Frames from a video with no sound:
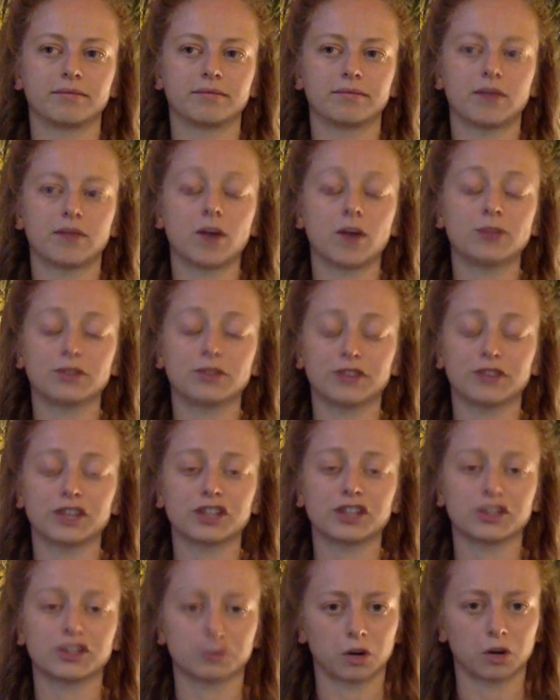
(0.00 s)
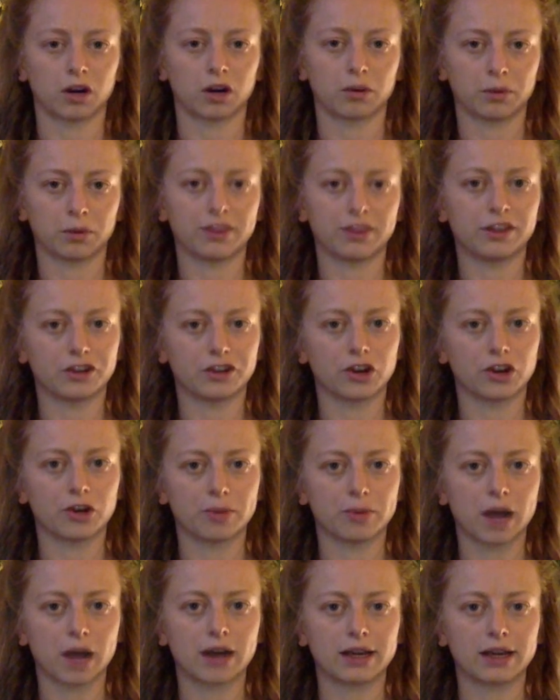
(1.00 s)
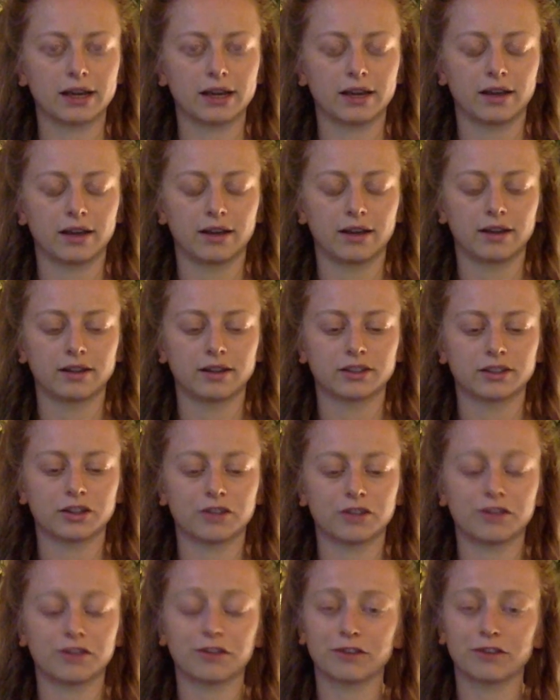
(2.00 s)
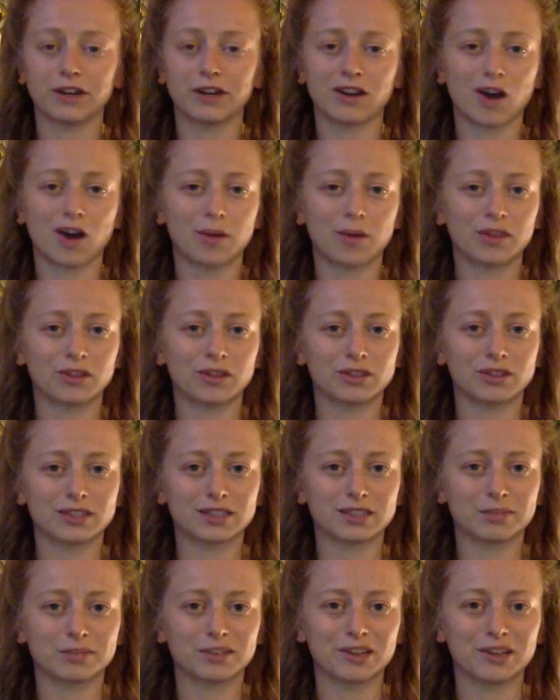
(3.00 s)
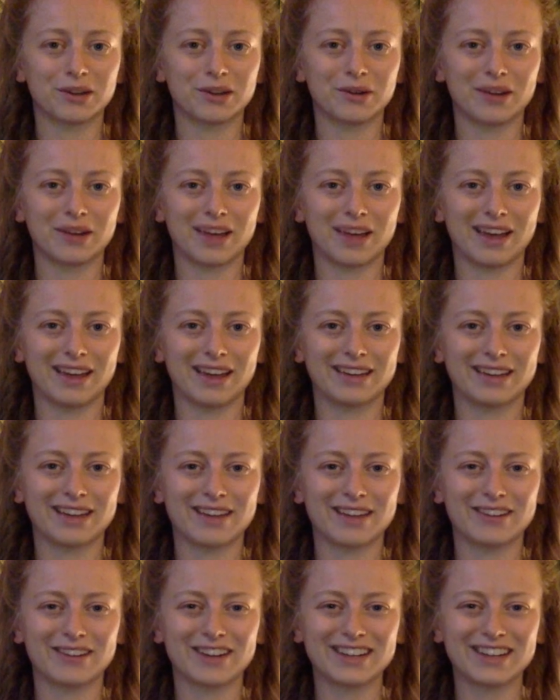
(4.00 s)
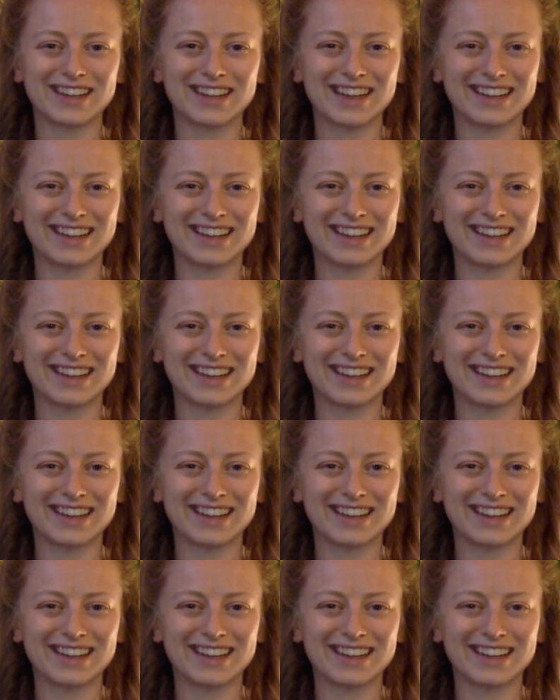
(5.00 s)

observations were within your own body. So feel free to comment those things below, and have a great day.